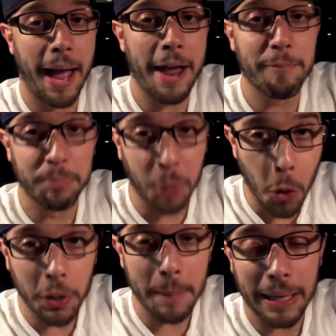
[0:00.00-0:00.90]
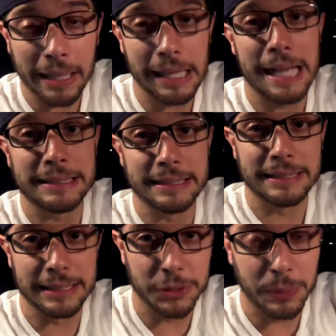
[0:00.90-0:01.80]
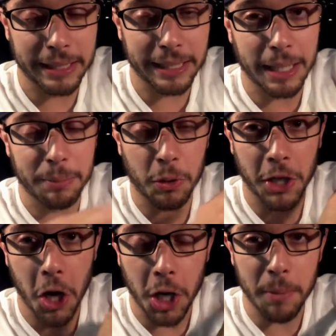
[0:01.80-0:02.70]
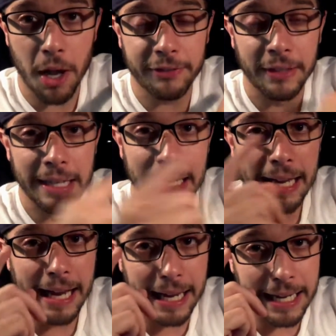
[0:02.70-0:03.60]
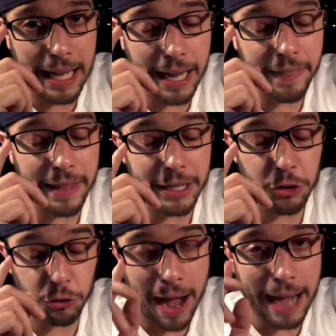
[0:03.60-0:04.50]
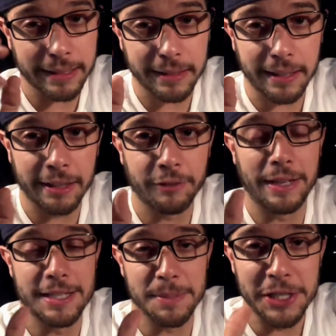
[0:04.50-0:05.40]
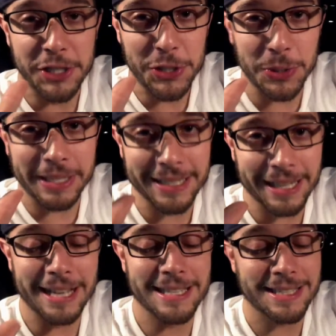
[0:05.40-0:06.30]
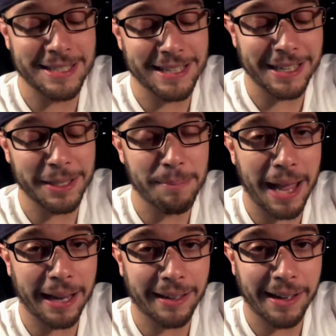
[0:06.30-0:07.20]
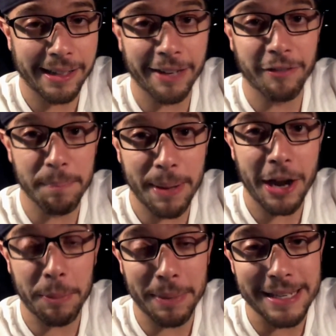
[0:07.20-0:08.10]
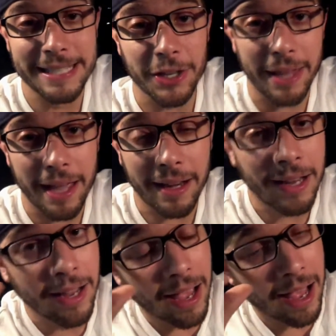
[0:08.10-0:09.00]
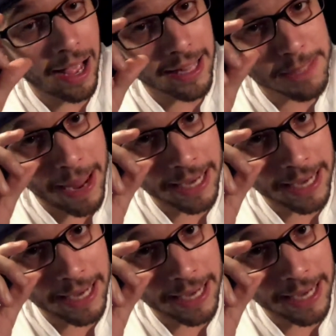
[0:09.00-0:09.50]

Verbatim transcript: I broke my glasses this weekend. I broke an arm off, and uh, they cracked. Uh, I've had some issues with these glasses. I've taken them back uh, to get repaired, but until then, uh, it's